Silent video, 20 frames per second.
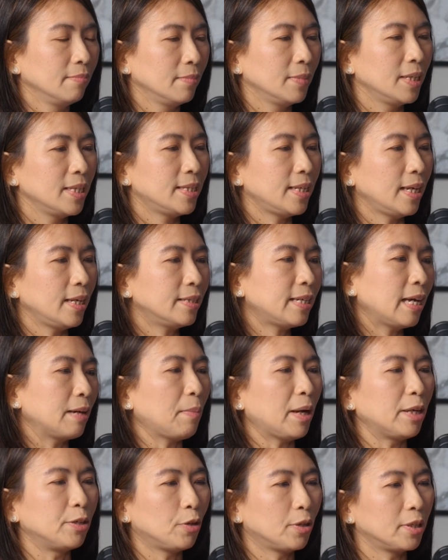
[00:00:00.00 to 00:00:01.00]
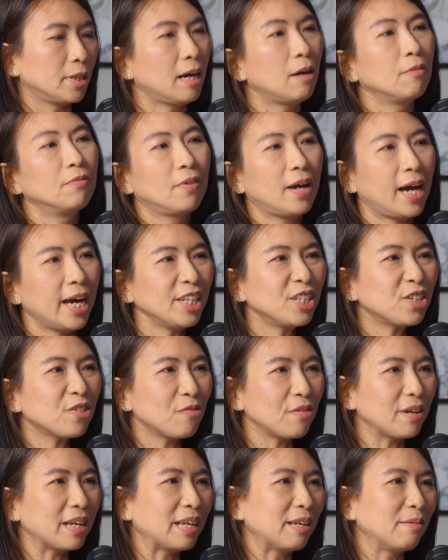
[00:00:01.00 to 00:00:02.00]
say take my daughter out for ice
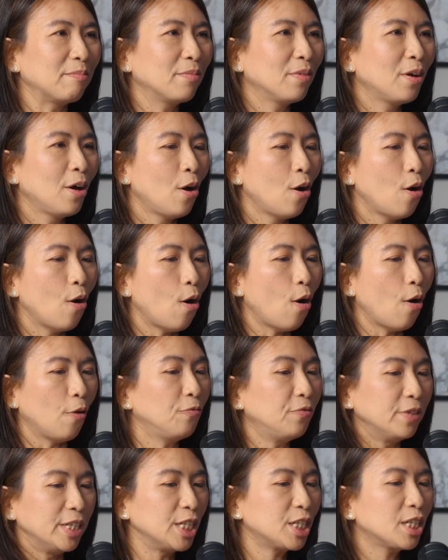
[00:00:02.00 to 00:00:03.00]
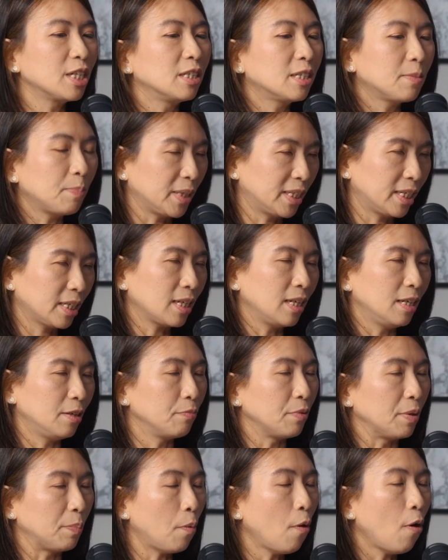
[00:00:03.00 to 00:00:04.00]
cream, or finish this particular
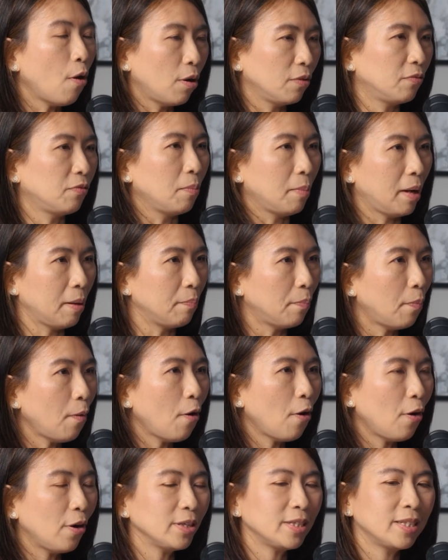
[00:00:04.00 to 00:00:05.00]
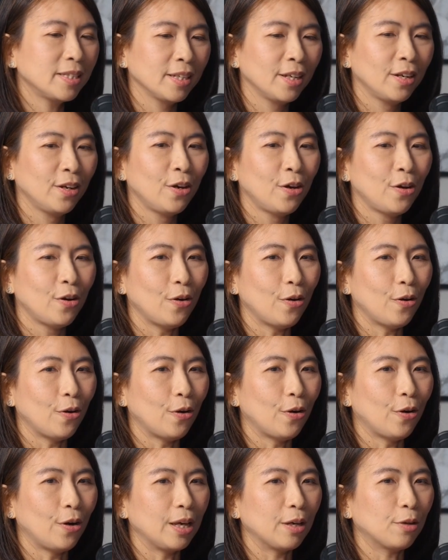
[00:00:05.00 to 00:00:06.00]
report for my boss,
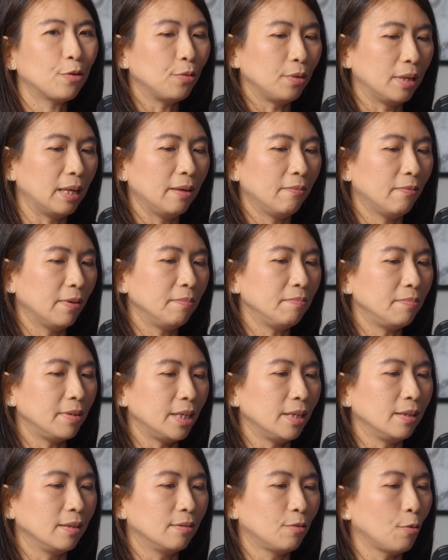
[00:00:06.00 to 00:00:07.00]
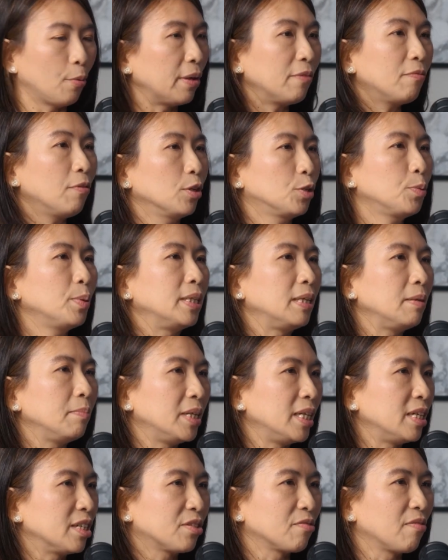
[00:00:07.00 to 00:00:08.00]
or it could even be going for a 20
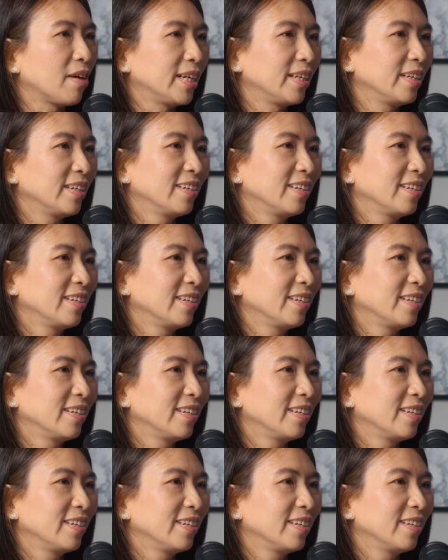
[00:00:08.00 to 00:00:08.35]
minutes run.